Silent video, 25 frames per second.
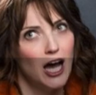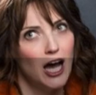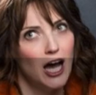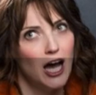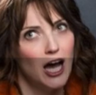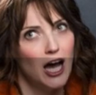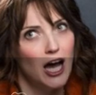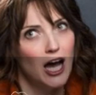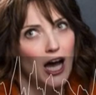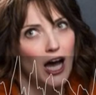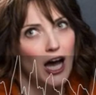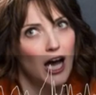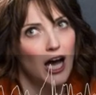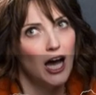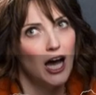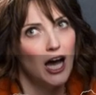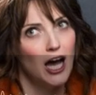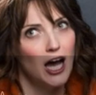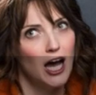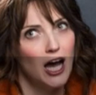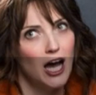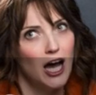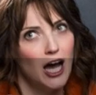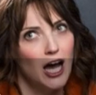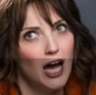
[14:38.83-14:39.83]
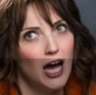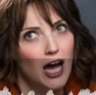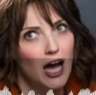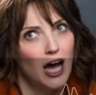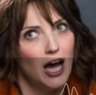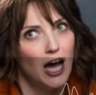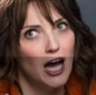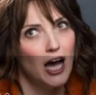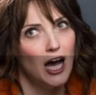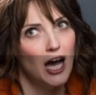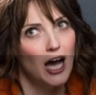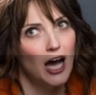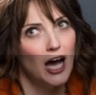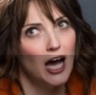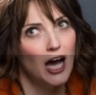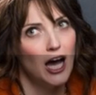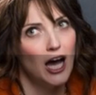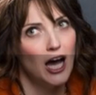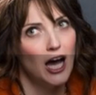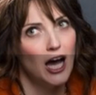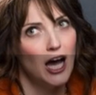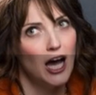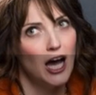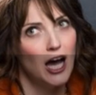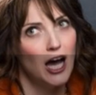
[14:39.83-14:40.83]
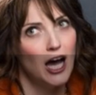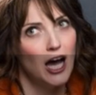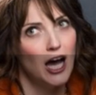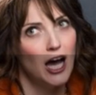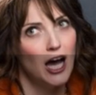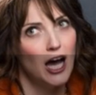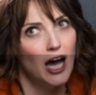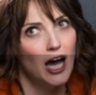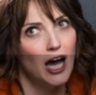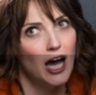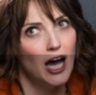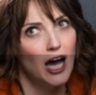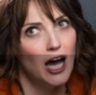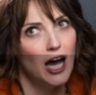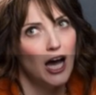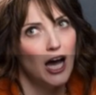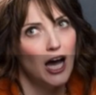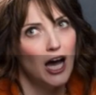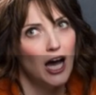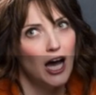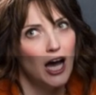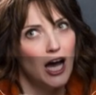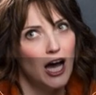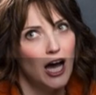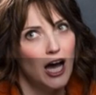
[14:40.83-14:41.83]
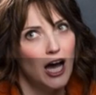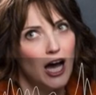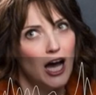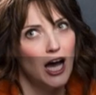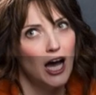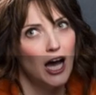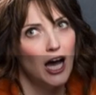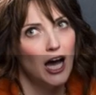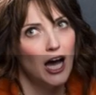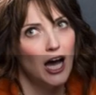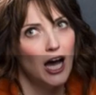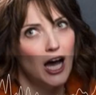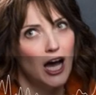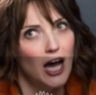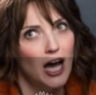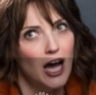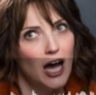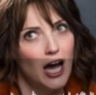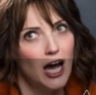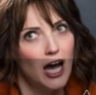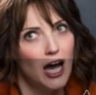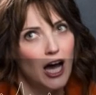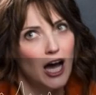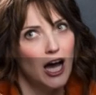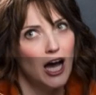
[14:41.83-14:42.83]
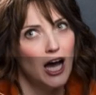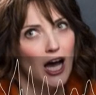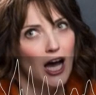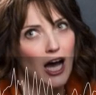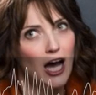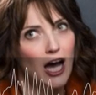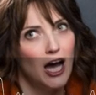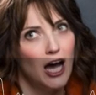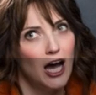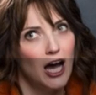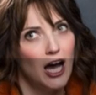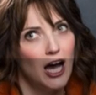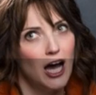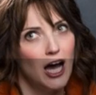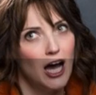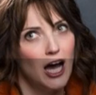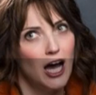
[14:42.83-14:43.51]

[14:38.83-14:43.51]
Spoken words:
And then it's my stop. And as the train is slowing down,